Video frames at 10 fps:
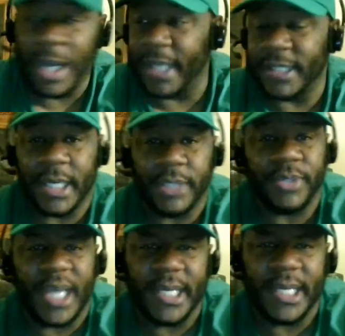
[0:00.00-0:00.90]
how the
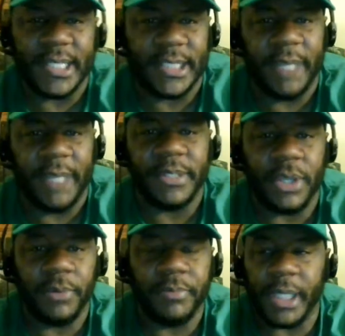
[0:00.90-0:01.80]
schedule is, how this team
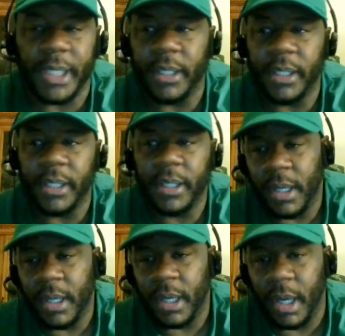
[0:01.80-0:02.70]
is gonna be.
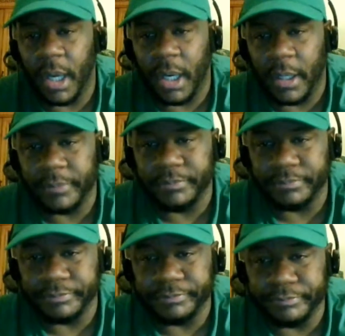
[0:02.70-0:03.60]
Um,
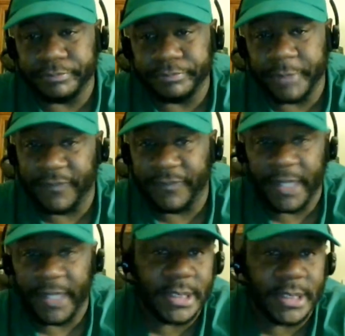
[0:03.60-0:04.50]
if
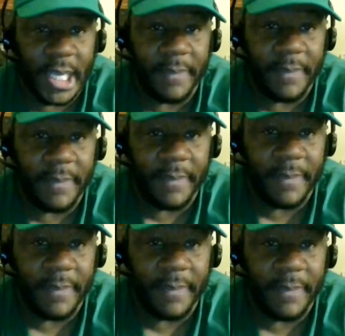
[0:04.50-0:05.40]
they're gonna sign back
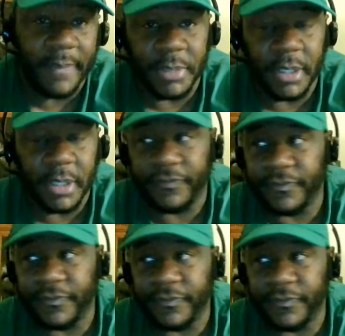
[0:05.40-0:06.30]
to Darius
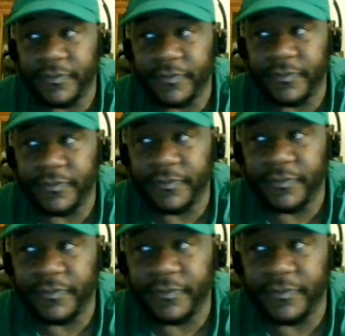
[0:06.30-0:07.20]
Smith,
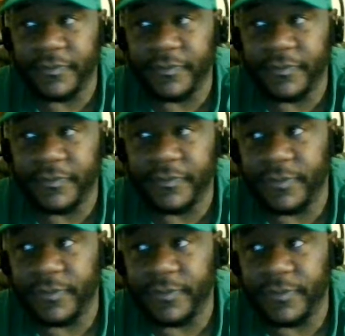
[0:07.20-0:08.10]
the new
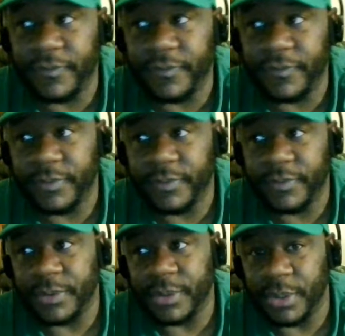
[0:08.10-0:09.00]
players that we did
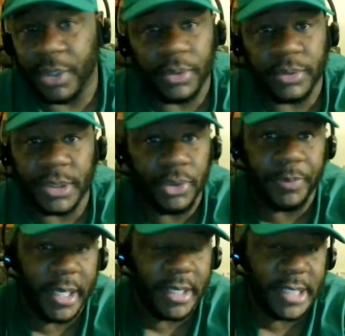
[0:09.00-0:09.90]
get, or are we
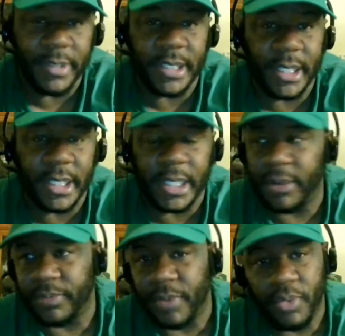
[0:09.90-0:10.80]
gonna miss the
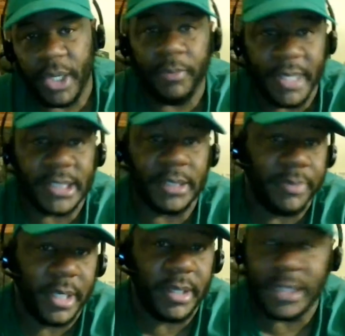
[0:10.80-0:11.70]
players that's
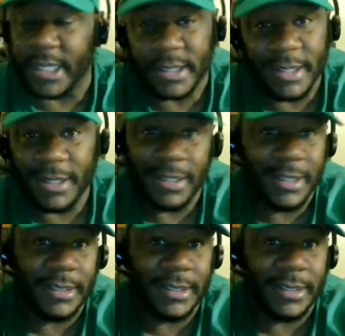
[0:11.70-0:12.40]
gone?